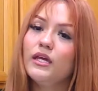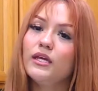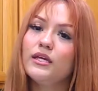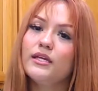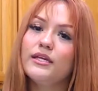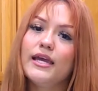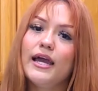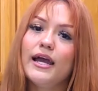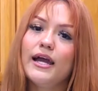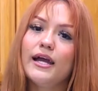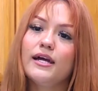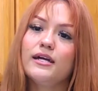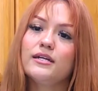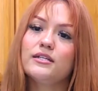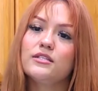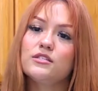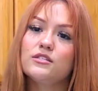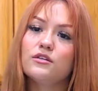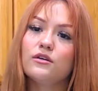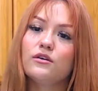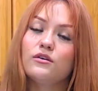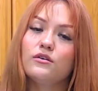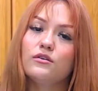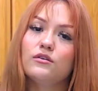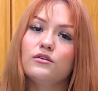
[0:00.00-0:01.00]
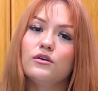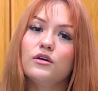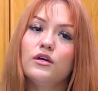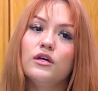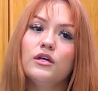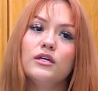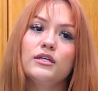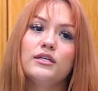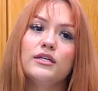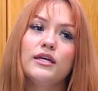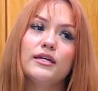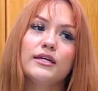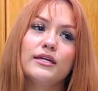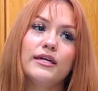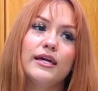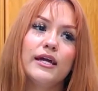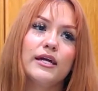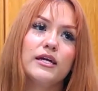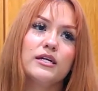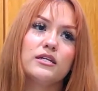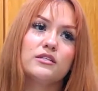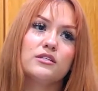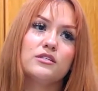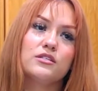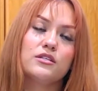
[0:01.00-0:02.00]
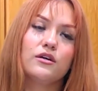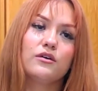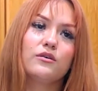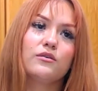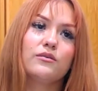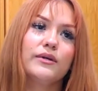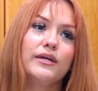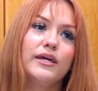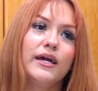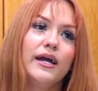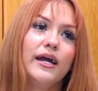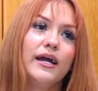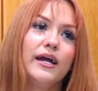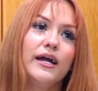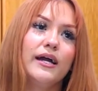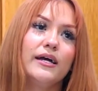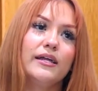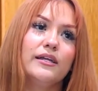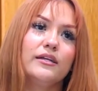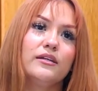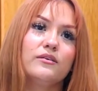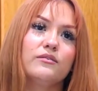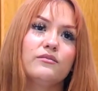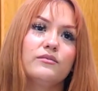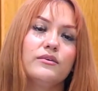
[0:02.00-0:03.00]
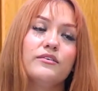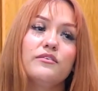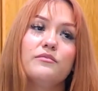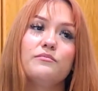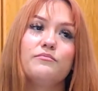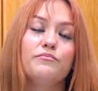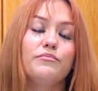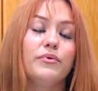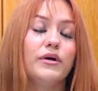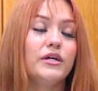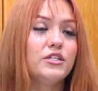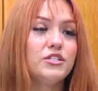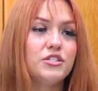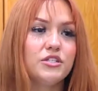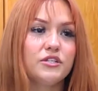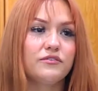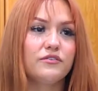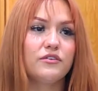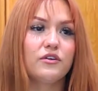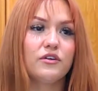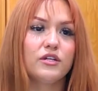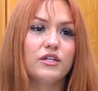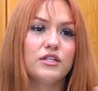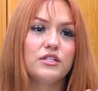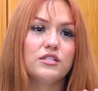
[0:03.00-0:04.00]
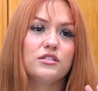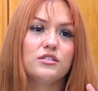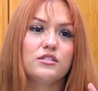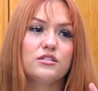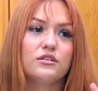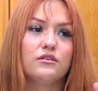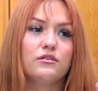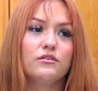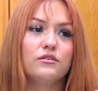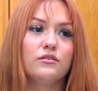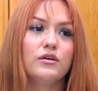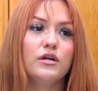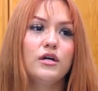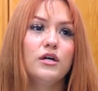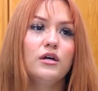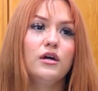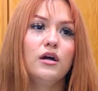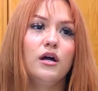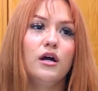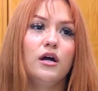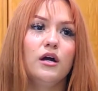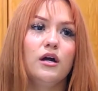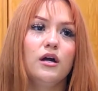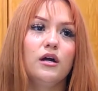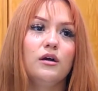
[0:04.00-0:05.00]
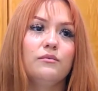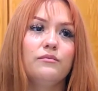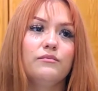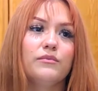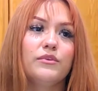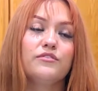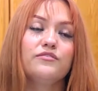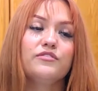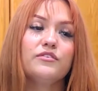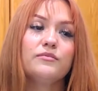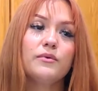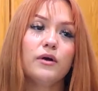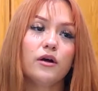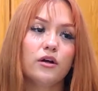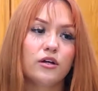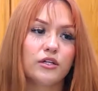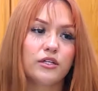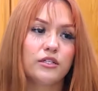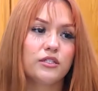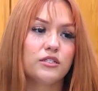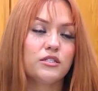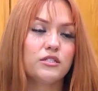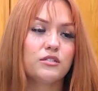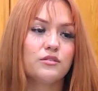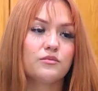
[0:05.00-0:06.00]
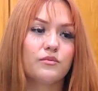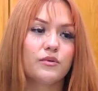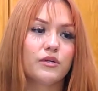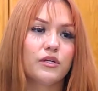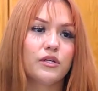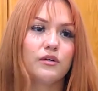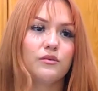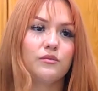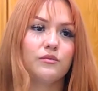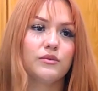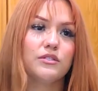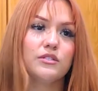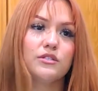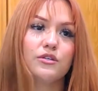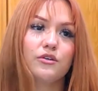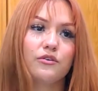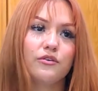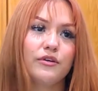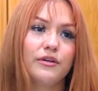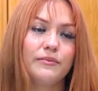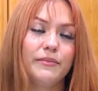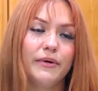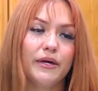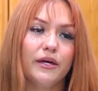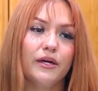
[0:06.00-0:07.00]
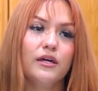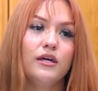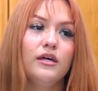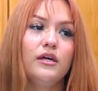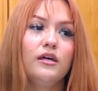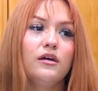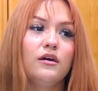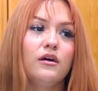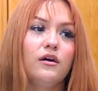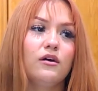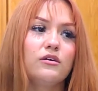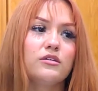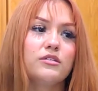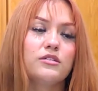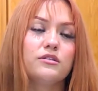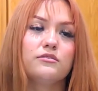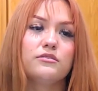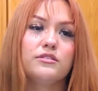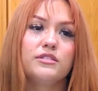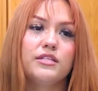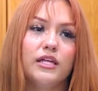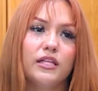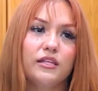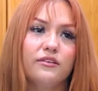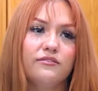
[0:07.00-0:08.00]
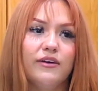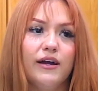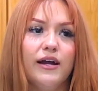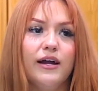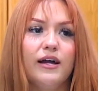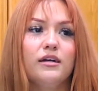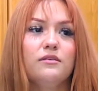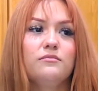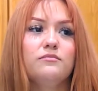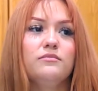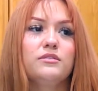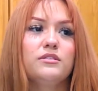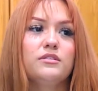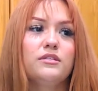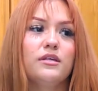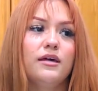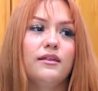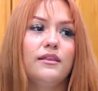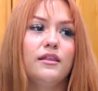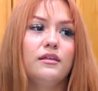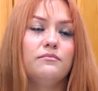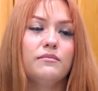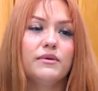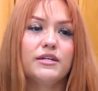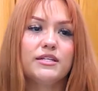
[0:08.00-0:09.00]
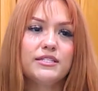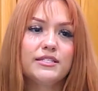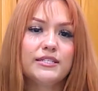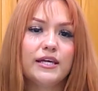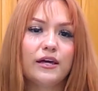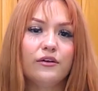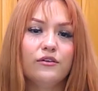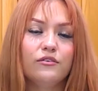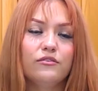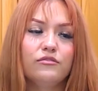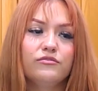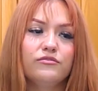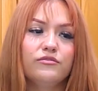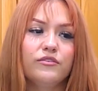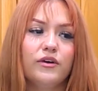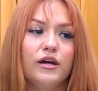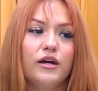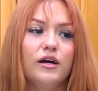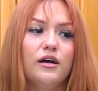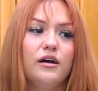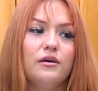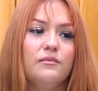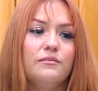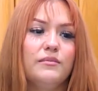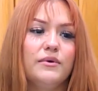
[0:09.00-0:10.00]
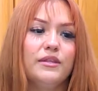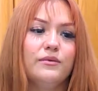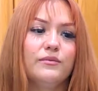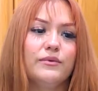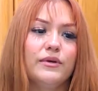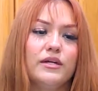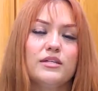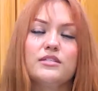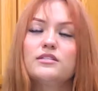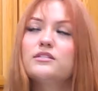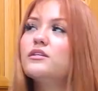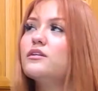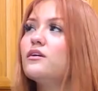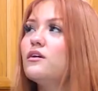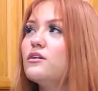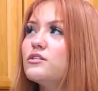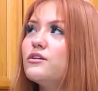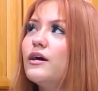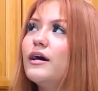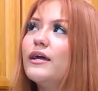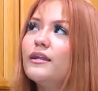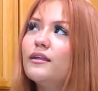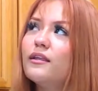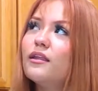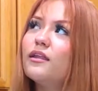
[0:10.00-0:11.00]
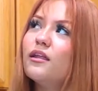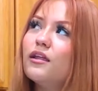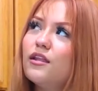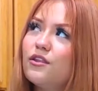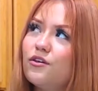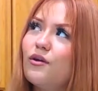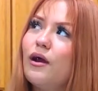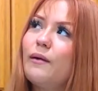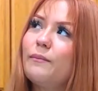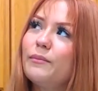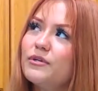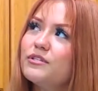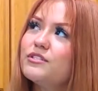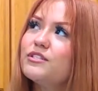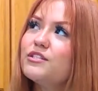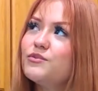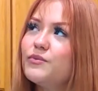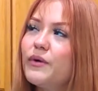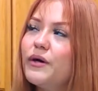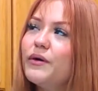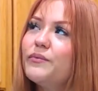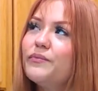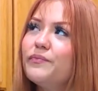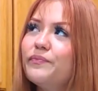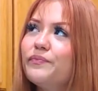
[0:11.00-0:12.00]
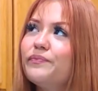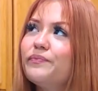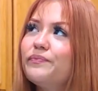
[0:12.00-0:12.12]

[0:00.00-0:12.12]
Because yeah, there was a group so, shot too. Yeah, yeah. So we had we had a bunch of different artists. So um, the female artists were it was Karima, also Zelly Vibes, and then myself, um, and then we also had other rappers as well.